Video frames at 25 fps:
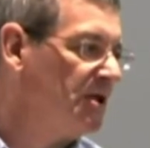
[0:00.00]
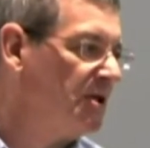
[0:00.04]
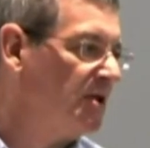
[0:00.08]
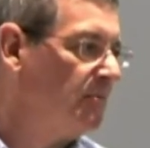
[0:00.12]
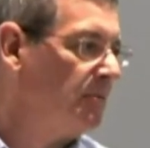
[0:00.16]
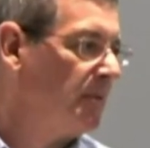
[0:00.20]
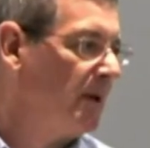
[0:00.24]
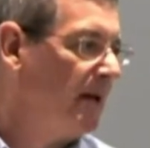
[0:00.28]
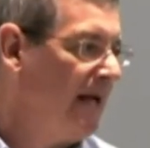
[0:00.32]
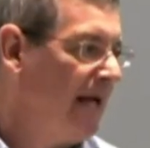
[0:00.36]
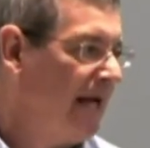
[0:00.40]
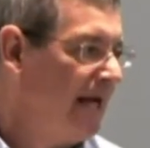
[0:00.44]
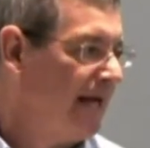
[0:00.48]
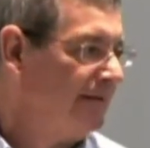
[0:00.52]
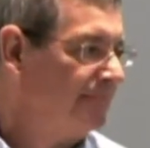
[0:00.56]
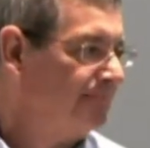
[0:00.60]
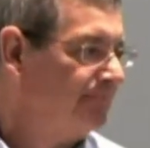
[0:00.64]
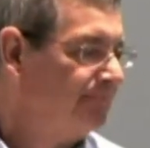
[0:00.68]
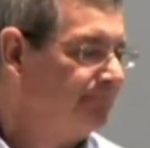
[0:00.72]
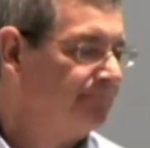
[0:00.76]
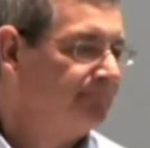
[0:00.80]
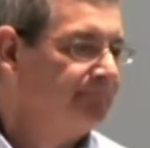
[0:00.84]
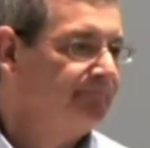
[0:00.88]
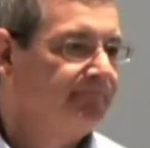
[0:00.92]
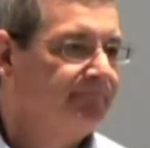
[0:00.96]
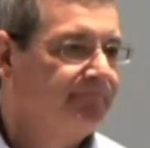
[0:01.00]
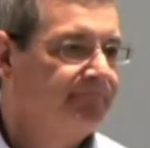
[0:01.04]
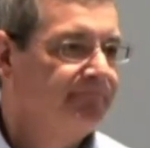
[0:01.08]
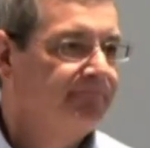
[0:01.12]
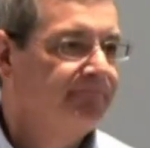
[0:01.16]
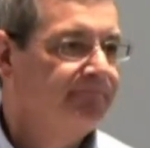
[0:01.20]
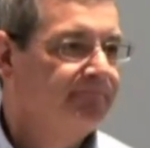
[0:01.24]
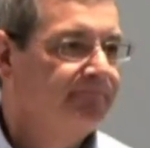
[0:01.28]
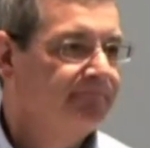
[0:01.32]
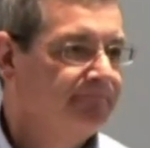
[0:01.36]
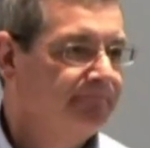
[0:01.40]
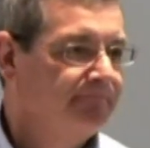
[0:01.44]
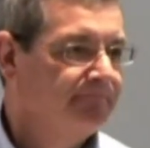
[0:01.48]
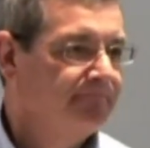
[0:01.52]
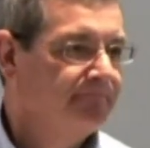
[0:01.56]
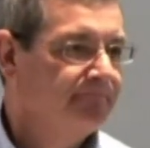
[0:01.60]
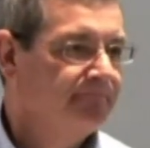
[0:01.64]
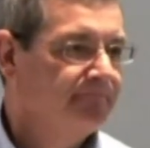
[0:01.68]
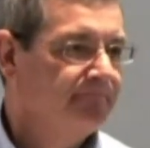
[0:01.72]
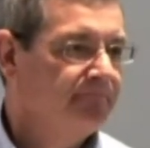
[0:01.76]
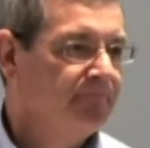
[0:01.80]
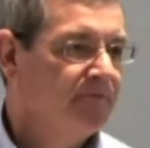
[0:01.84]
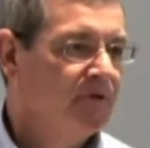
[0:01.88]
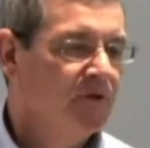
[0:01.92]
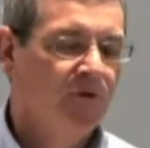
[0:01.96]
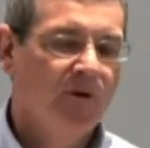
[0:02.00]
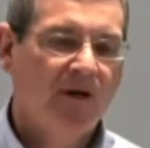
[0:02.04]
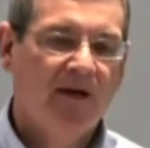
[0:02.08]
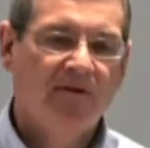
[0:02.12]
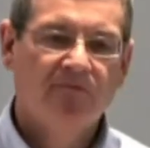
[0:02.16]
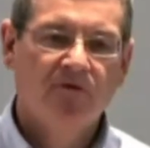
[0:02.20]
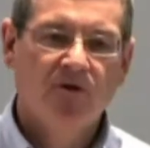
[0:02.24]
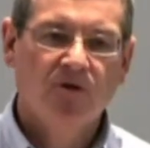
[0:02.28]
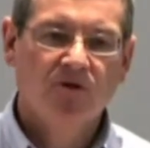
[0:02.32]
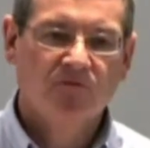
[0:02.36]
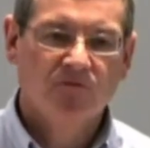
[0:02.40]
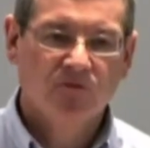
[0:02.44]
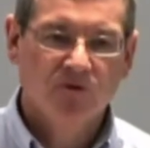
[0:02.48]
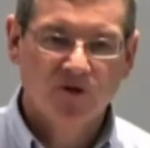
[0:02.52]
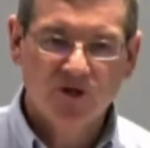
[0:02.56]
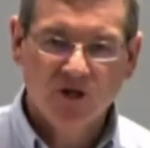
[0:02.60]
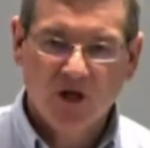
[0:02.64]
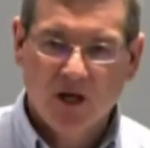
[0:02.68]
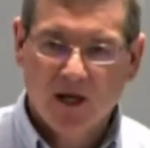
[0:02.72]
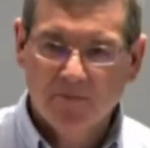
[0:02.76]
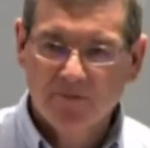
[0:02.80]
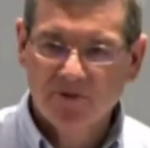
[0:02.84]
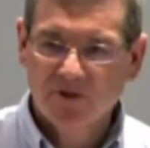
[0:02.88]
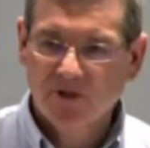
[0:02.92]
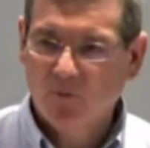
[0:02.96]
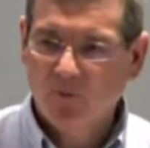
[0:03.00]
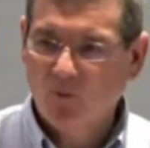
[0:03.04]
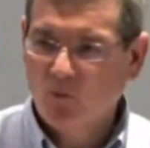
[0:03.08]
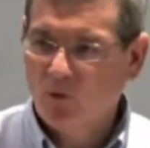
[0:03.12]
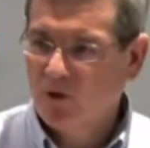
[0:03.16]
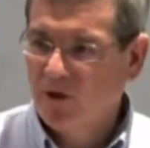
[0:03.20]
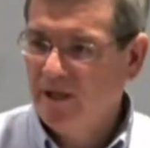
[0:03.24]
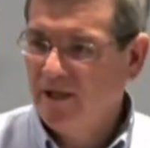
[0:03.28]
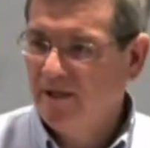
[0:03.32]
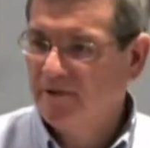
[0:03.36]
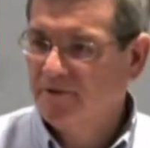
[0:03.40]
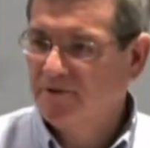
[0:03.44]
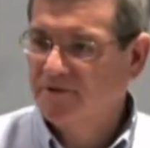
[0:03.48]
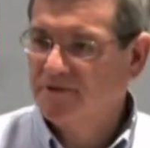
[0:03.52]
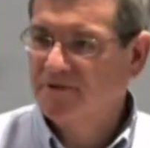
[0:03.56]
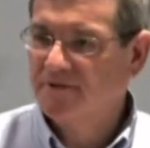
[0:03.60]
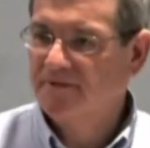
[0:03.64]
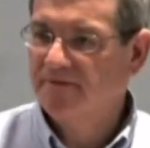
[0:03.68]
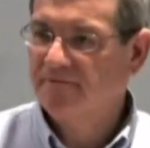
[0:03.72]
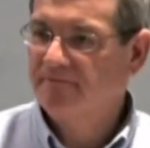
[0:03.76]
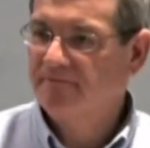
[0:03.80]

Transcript: the plant, you're going to have to look for a job somewhere else.